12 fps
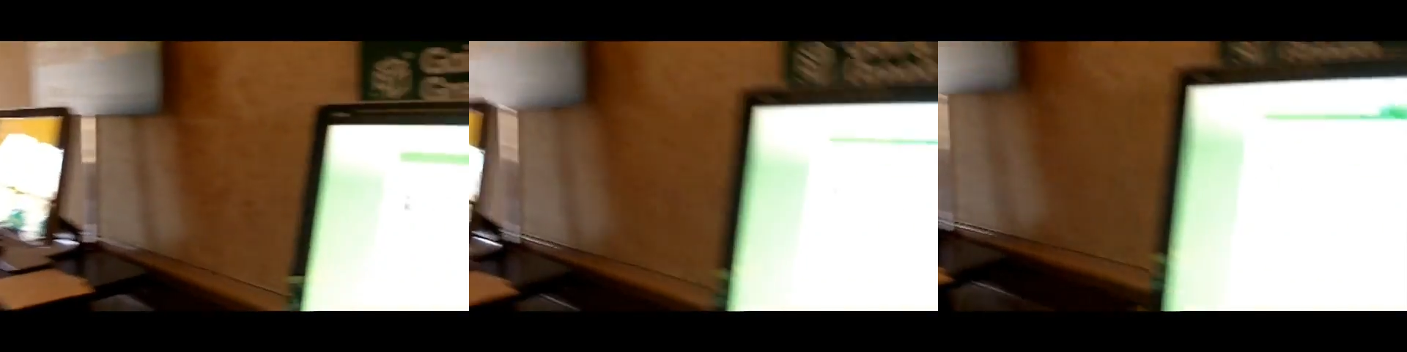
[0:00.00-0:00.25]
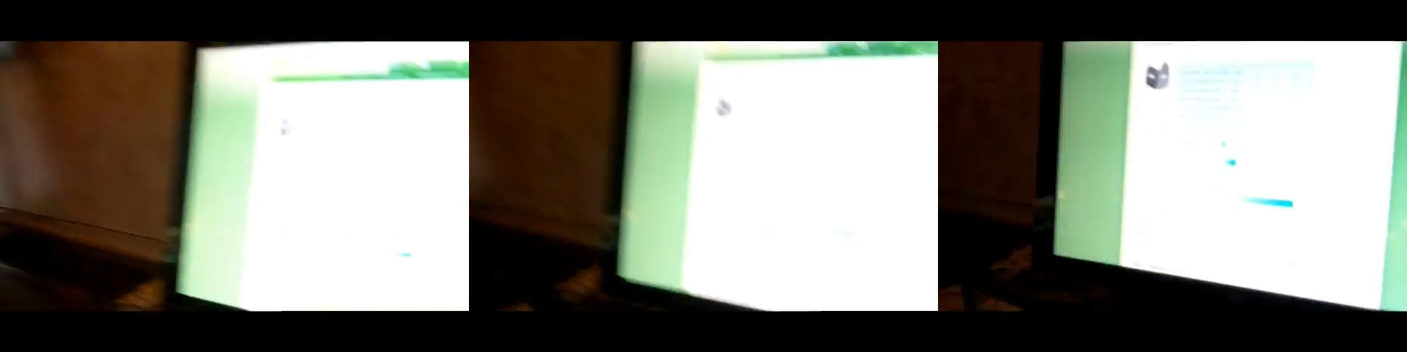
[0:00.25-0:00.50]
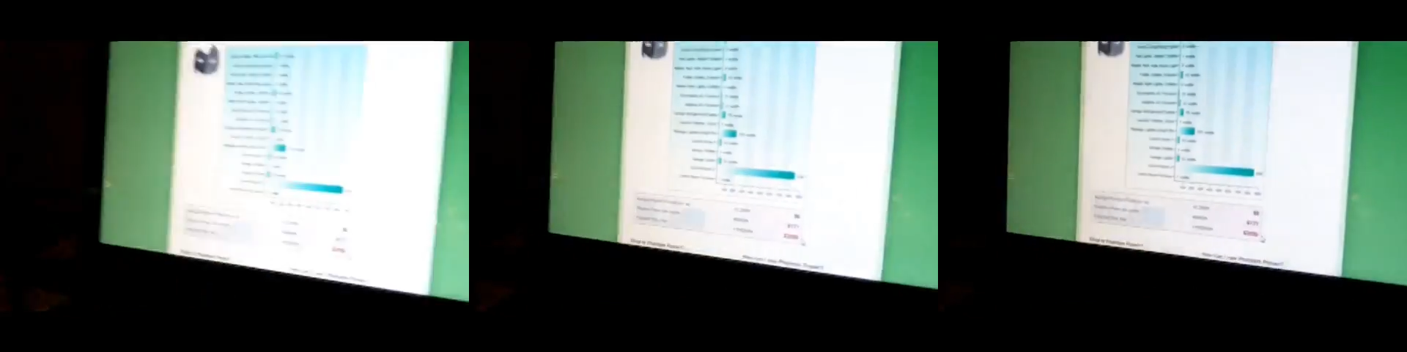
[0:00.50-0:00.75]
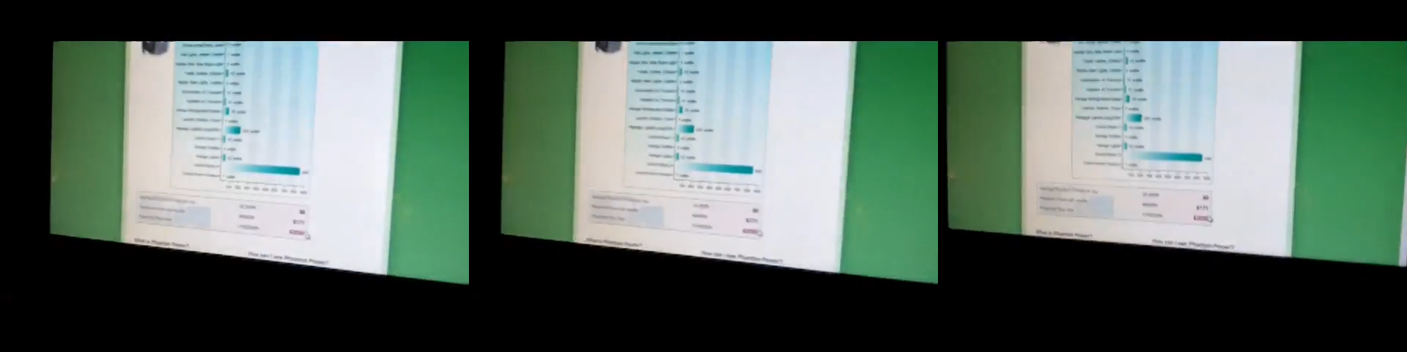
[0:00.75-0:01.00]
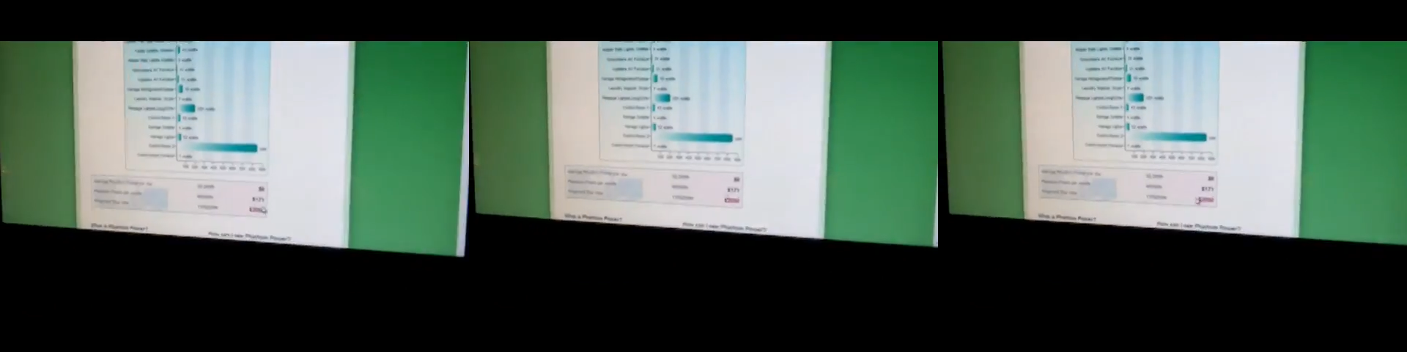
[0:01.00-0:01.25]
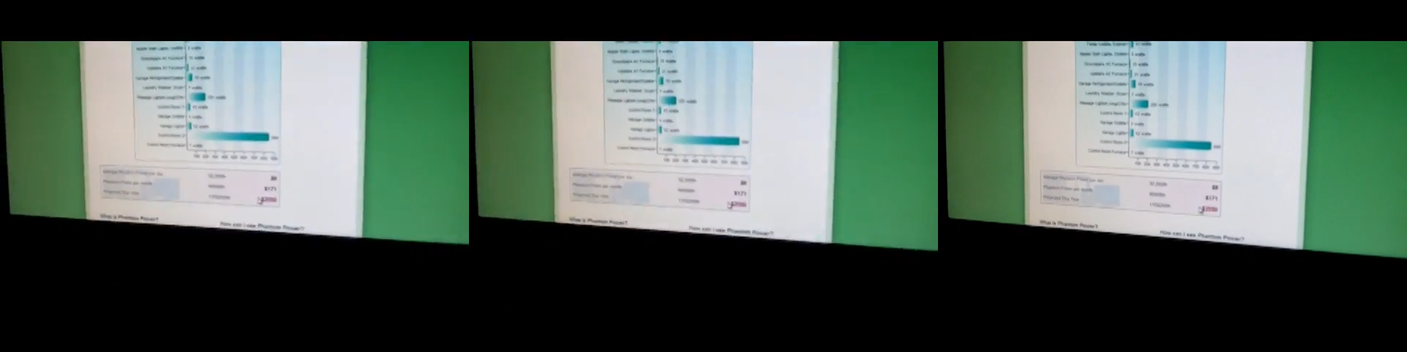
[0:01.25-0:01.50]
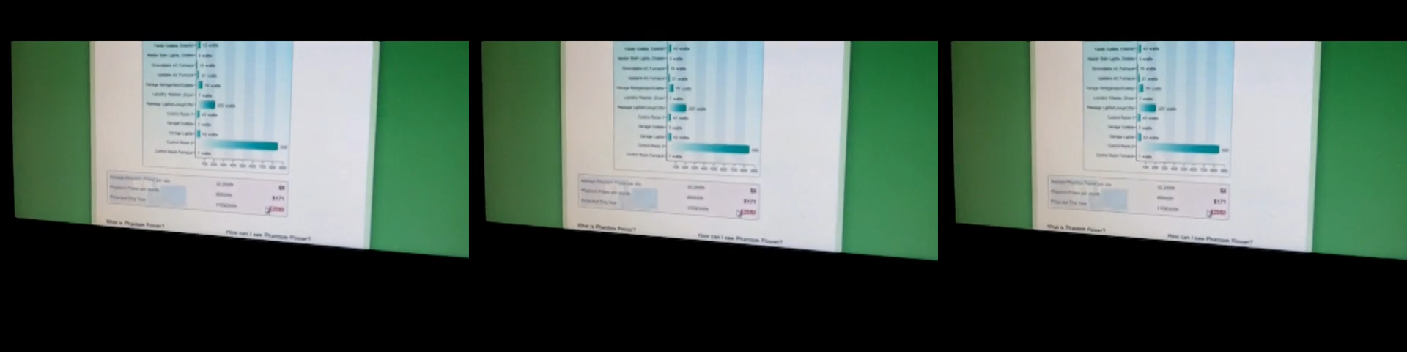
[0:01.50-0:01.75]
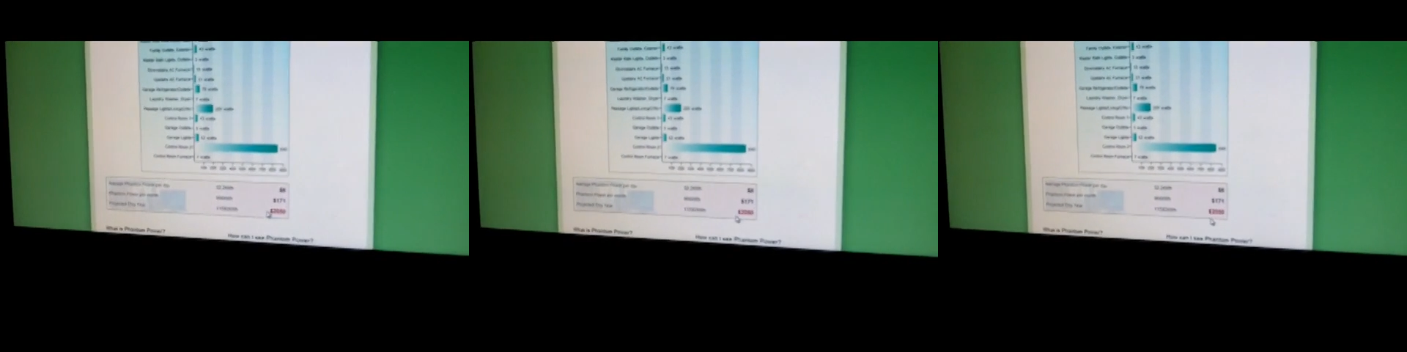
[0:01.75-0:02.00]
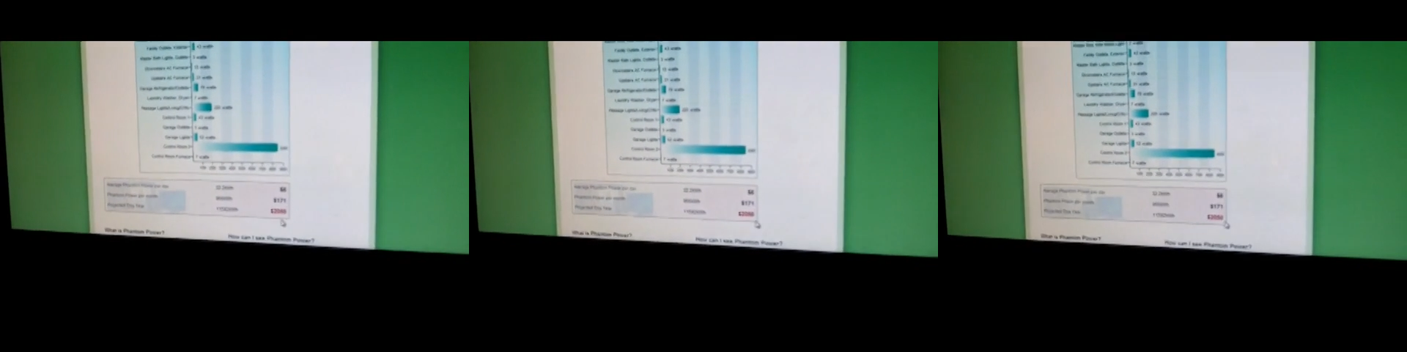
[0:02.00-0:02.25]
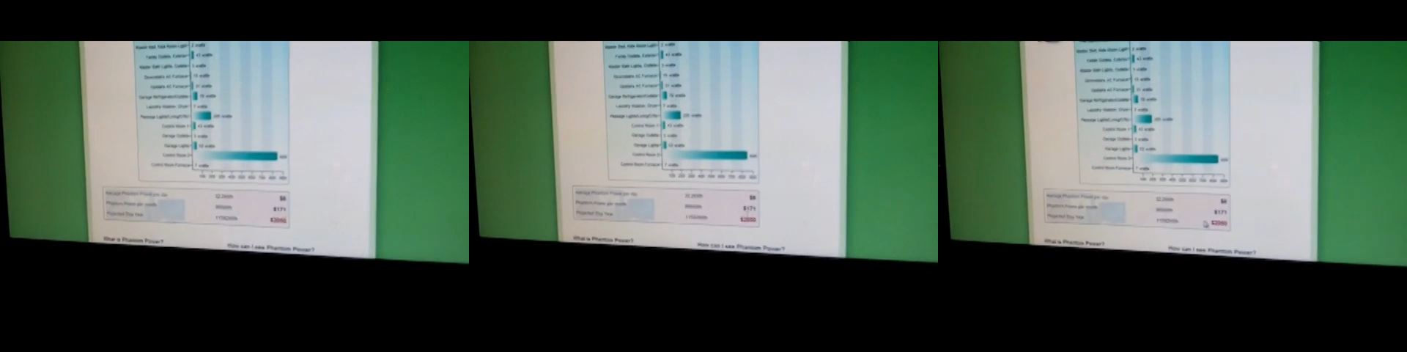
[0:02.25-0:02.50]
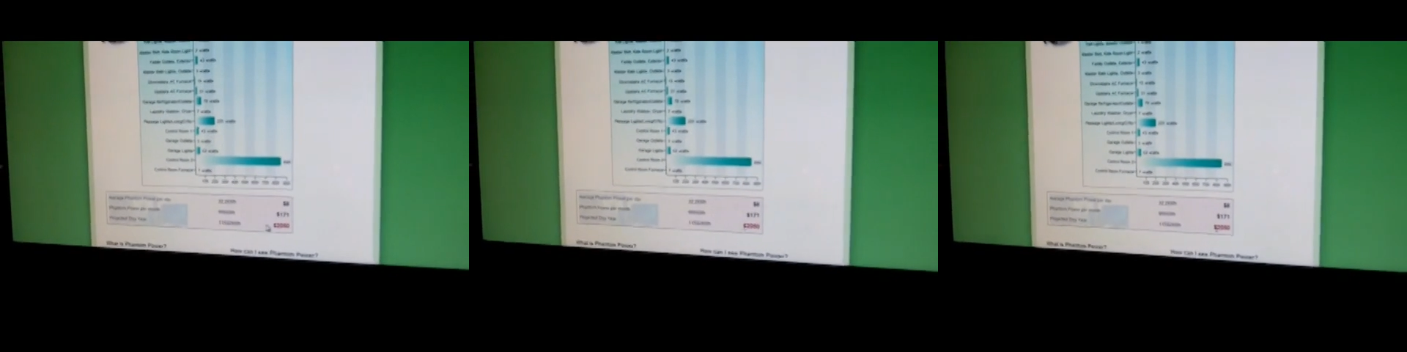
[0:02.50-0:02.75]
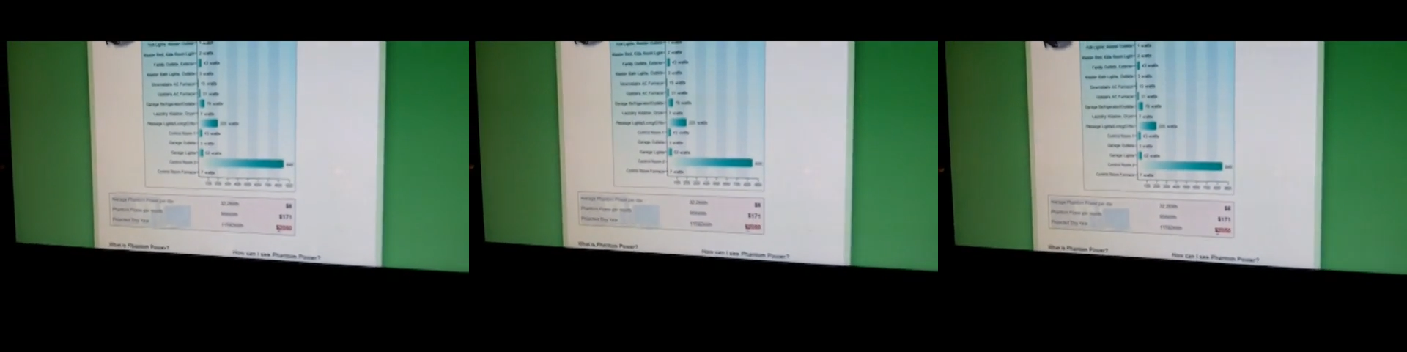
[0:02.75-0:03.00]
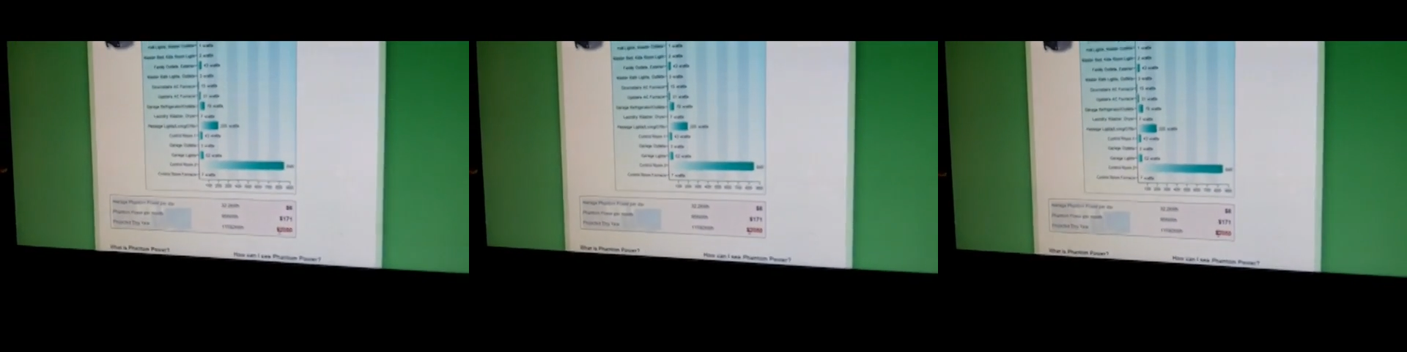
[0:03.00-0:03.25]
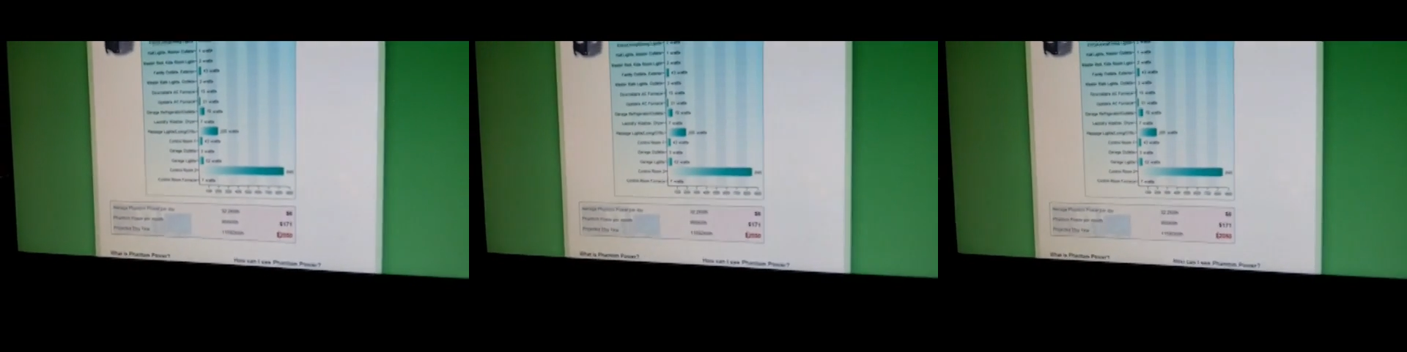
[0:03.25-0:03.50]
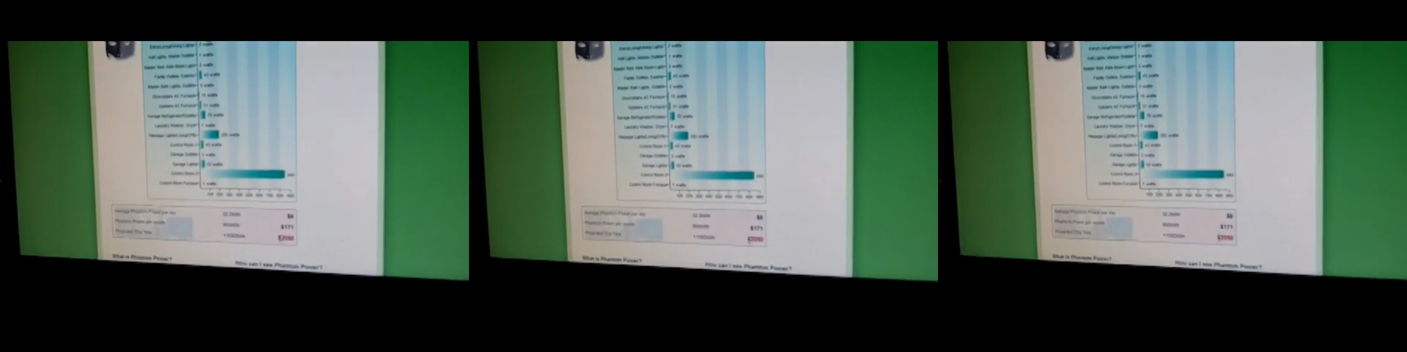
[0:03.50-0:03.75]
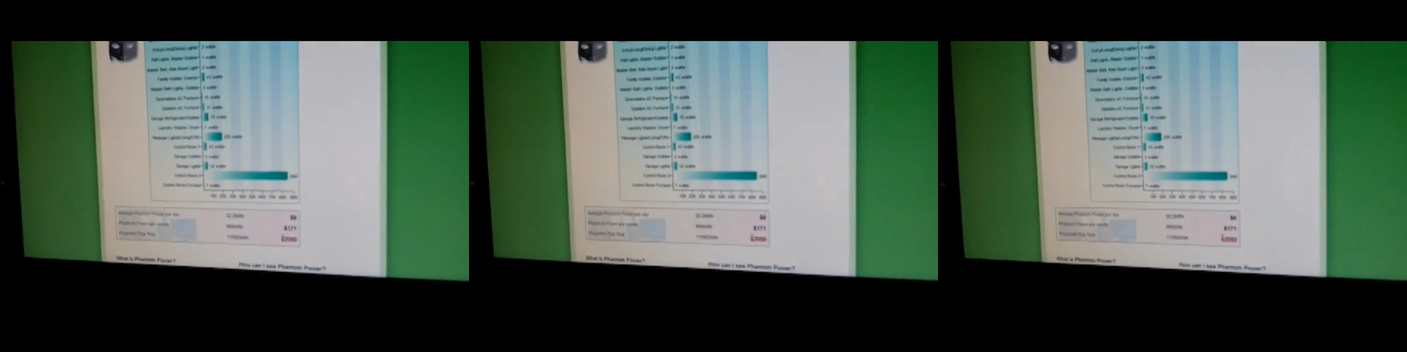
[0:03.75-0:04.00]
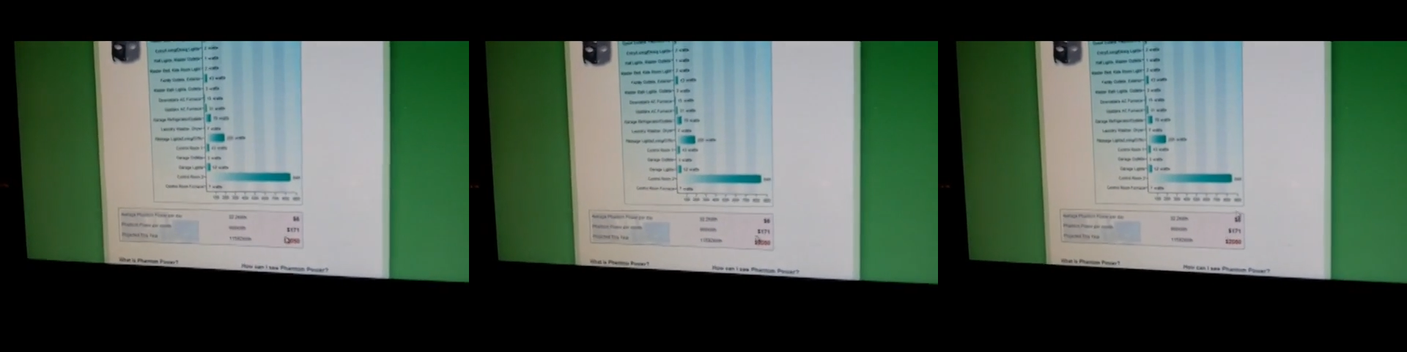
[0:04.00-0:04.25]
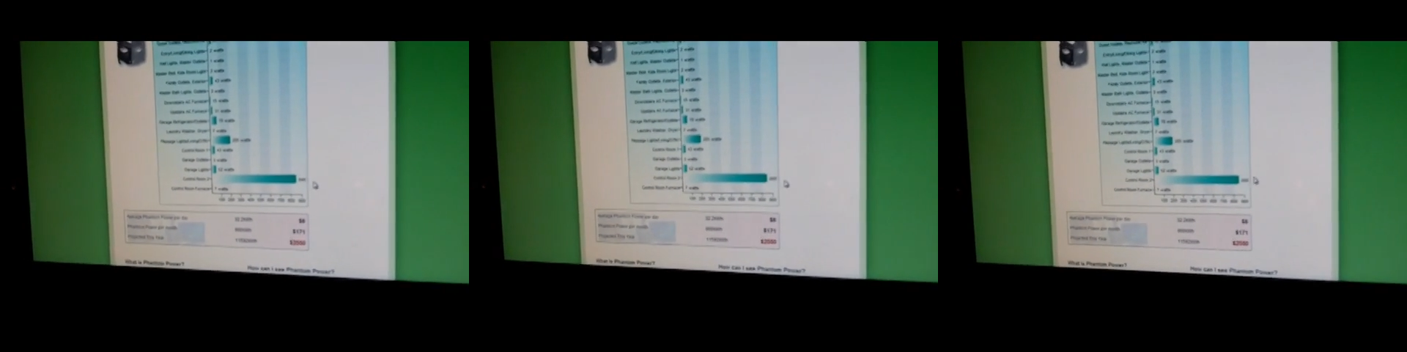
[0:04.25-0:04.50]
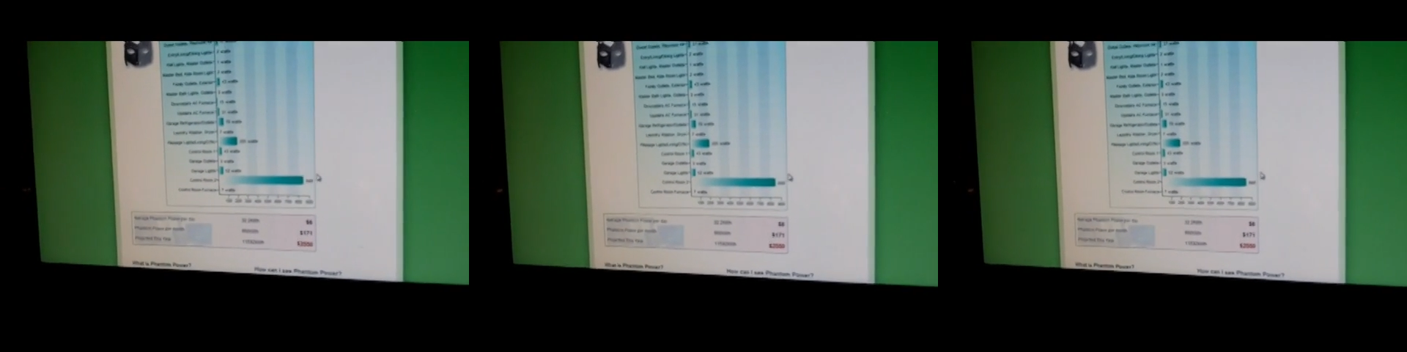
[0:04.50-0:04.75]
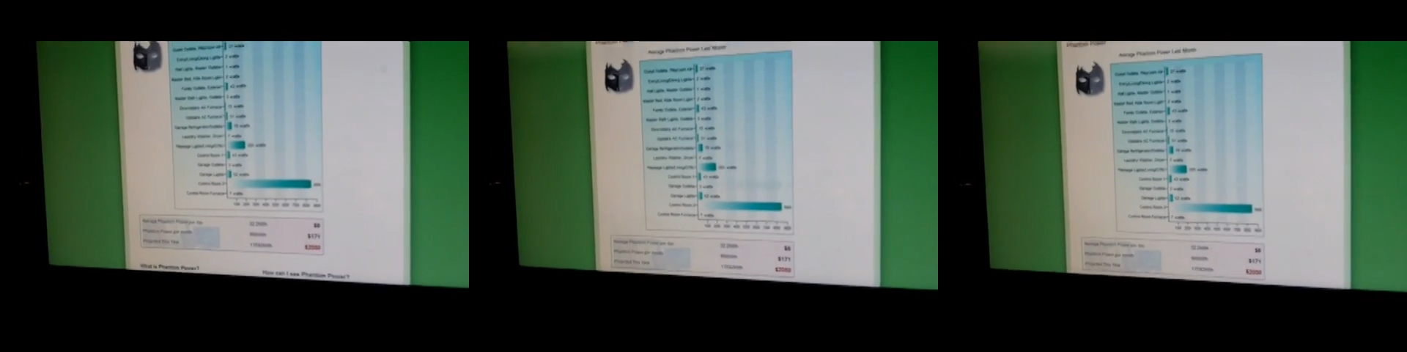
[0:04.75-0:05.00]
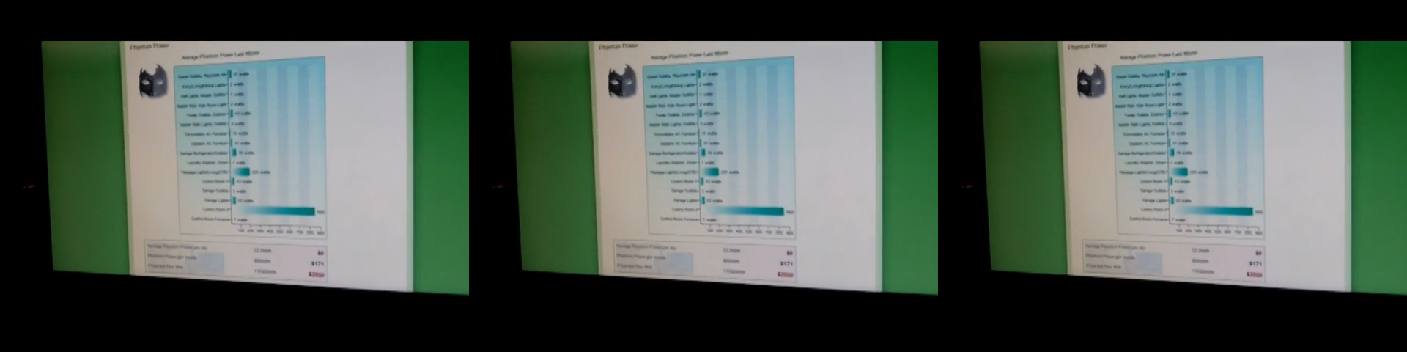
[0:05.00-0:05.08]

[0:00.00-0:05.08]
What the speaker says: [unreadable: no face in view]